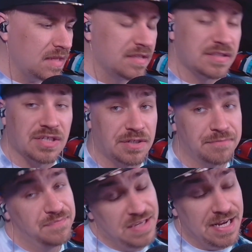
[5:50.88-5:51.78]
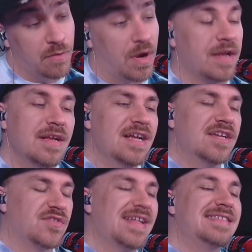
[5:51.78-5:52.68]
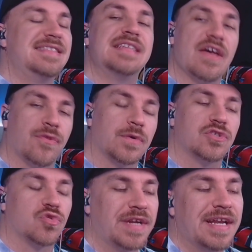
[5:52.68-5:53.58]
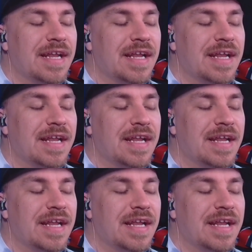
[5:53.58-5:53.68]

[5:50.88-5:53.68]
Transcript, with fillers: So, anyway, so that's Death or Treat.